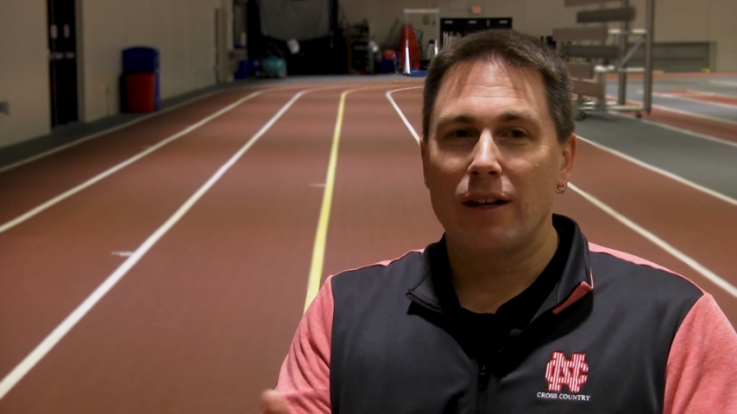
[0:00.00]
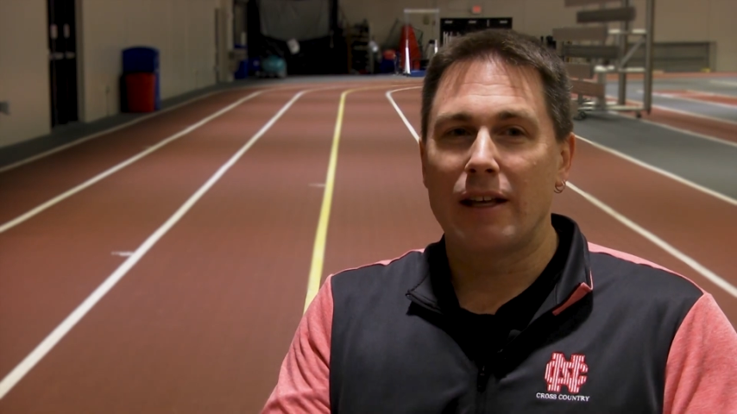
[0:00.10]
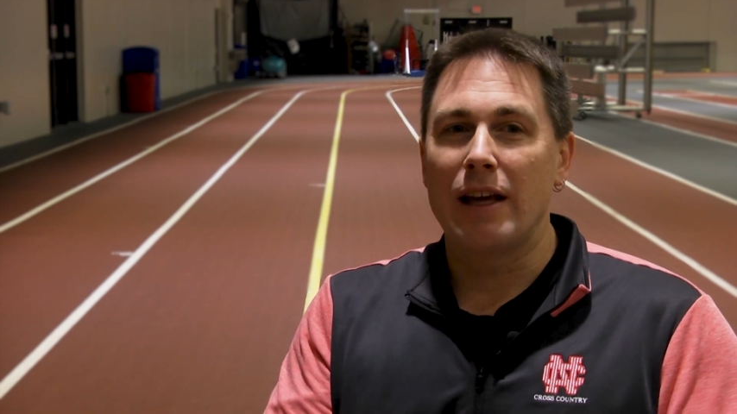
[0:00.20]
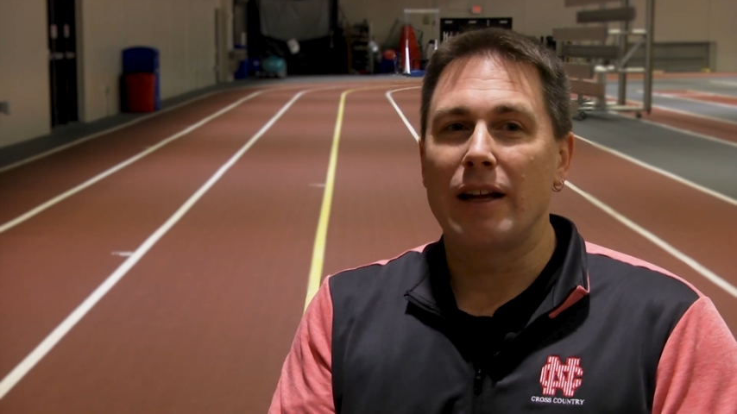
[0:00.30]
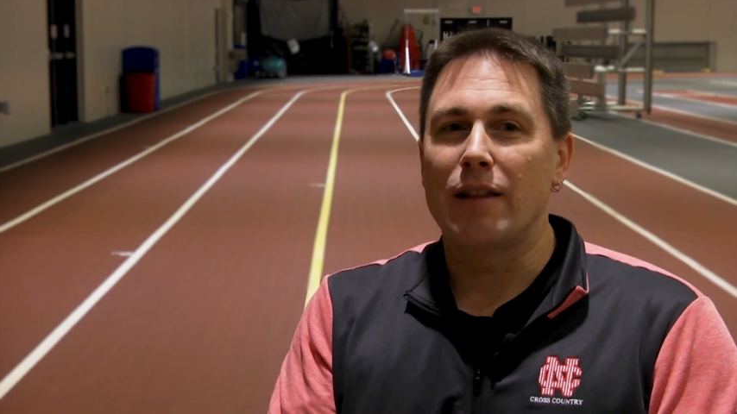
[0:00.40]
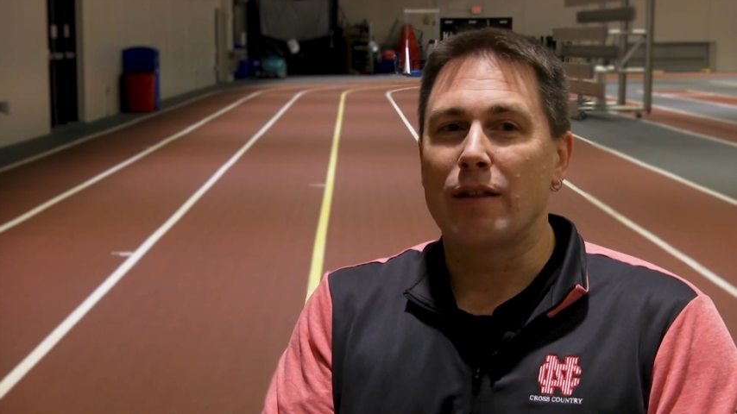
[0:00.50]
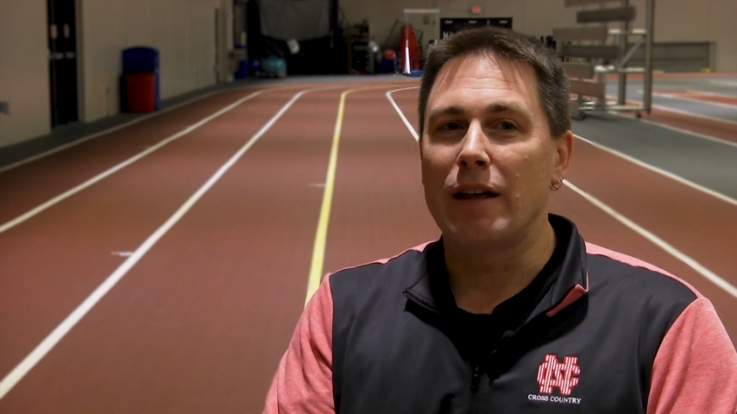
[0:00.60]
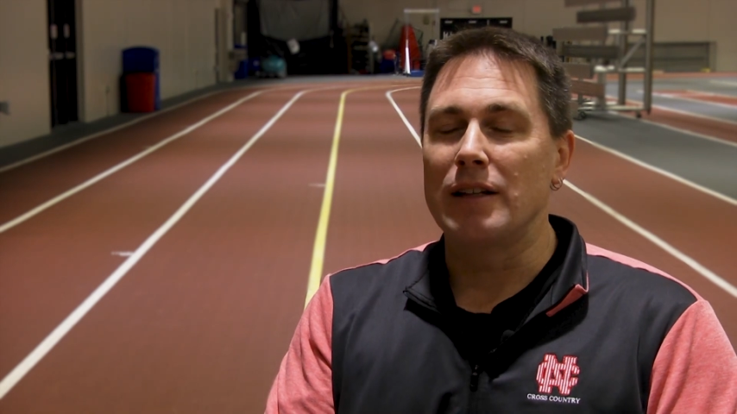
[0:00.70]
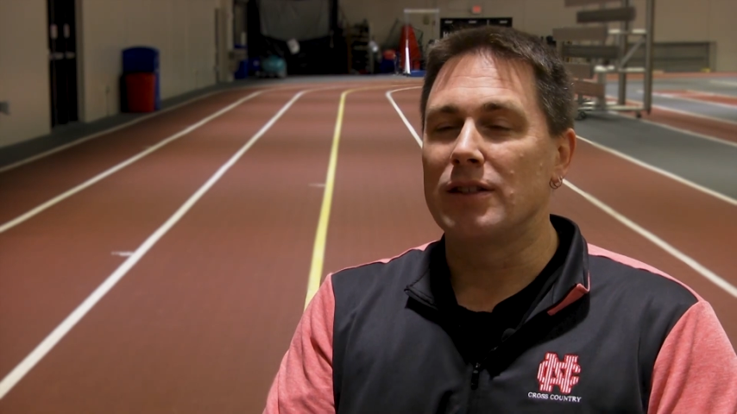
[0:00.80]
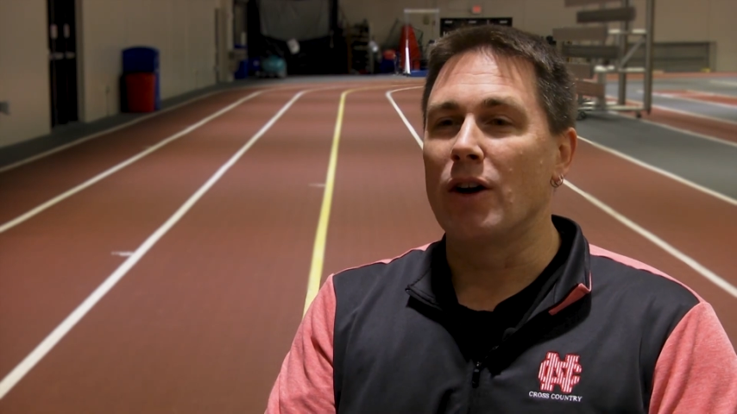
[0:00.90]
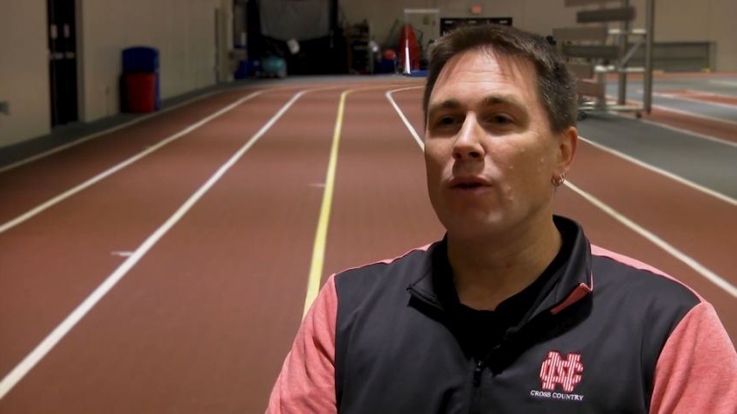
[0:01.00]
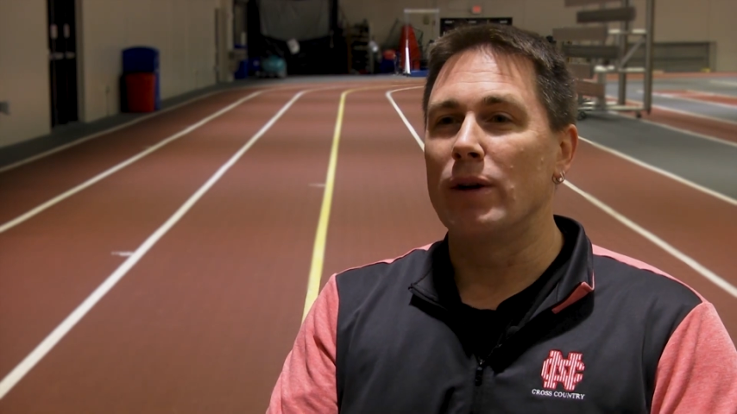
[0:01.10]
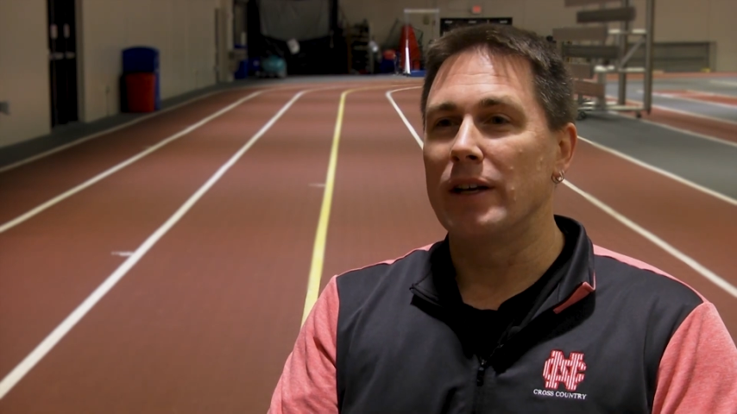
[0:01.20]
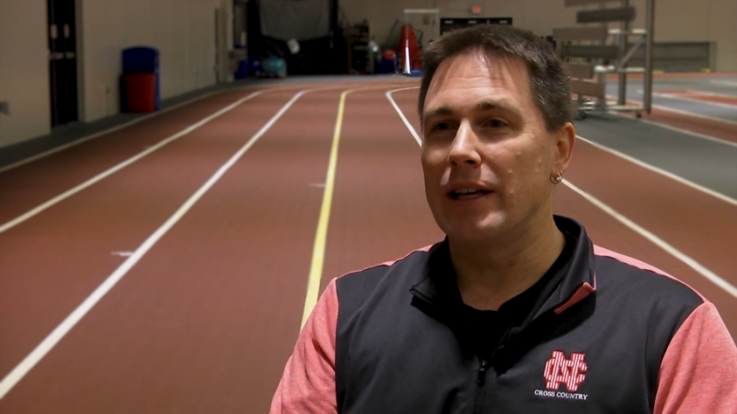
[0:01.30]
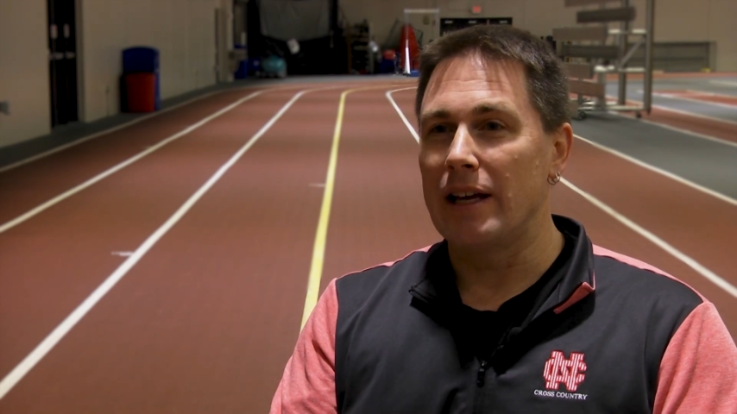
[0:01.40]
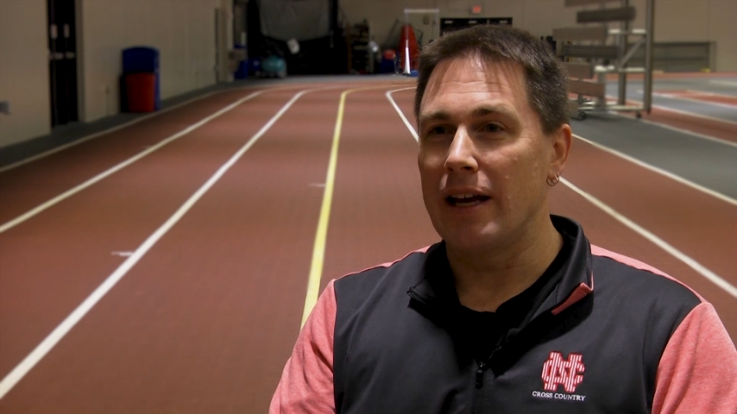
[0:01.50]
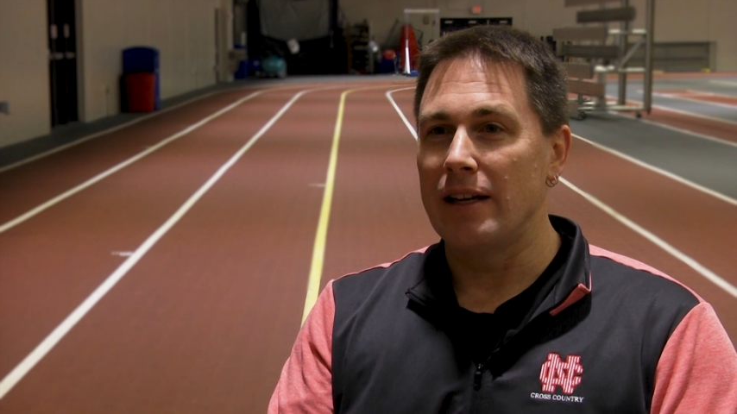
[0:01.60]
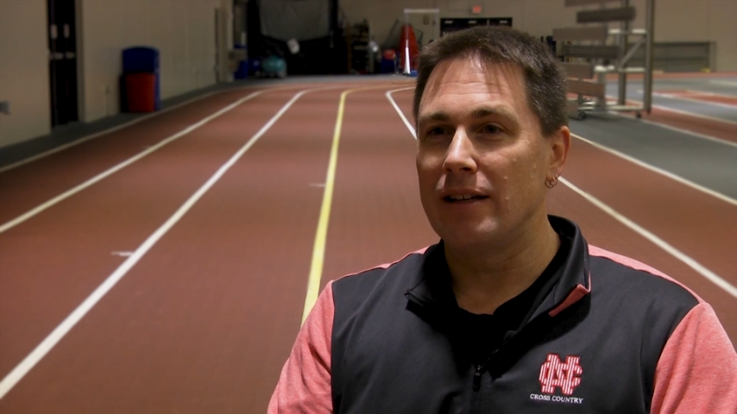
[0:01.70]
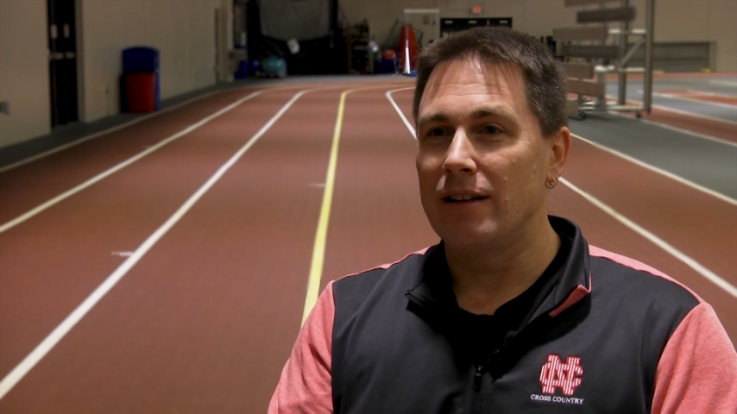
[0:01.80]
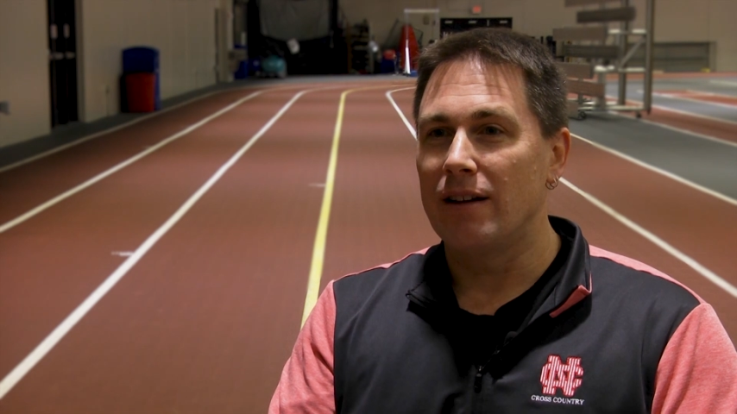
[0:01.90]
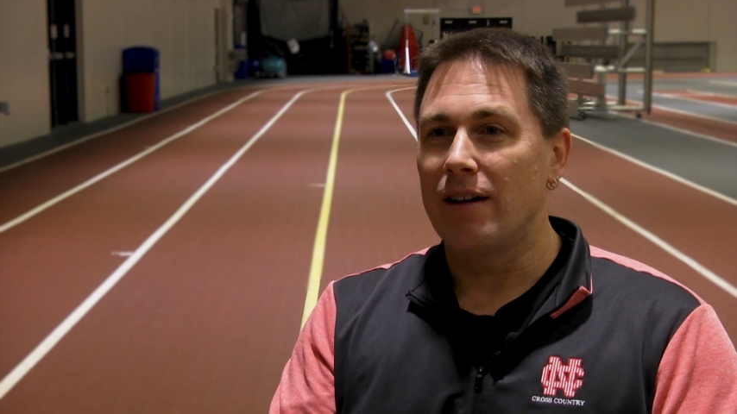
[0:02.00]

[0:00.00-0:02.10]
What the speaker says: getting things going again.